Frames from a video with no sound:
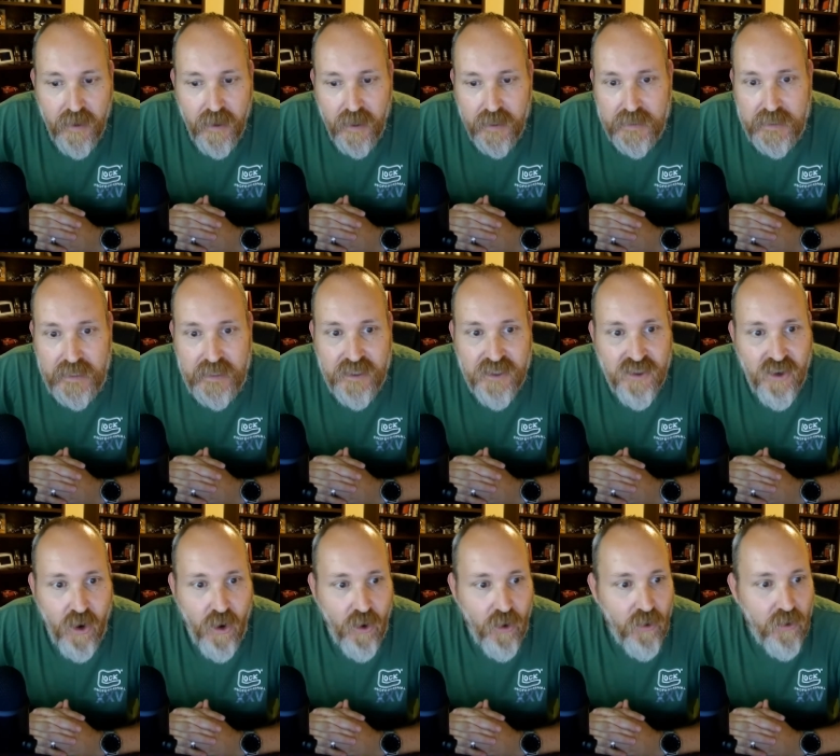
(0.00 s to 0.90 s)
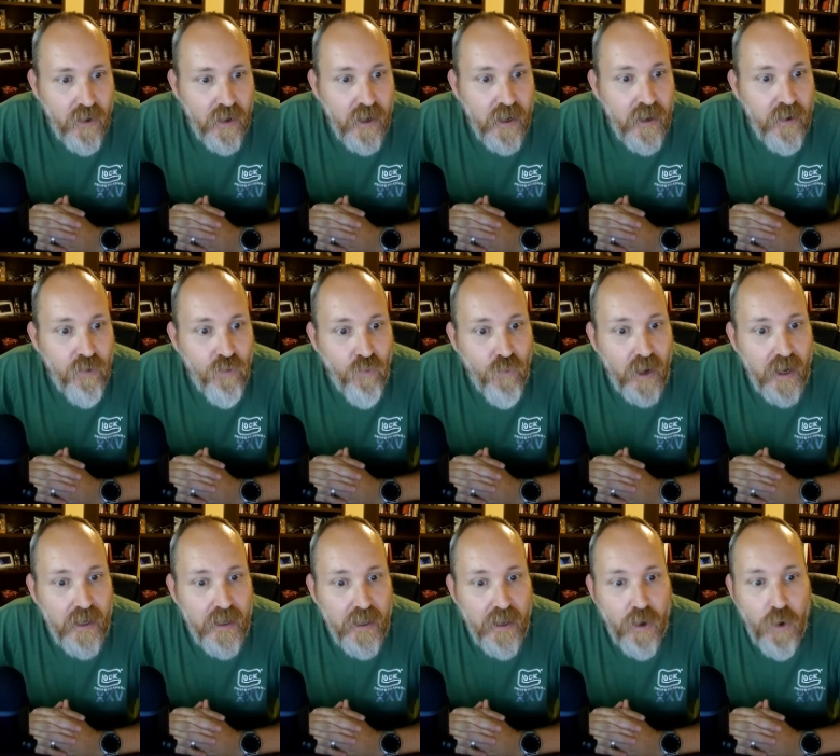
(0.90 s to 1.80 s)
uh, D Star
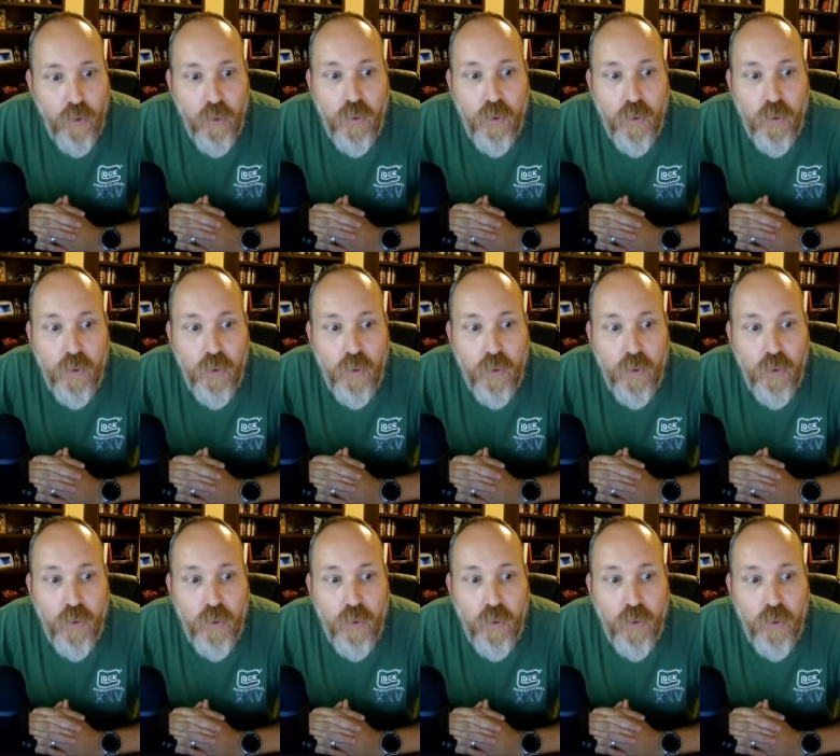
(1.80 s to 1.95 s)
radio.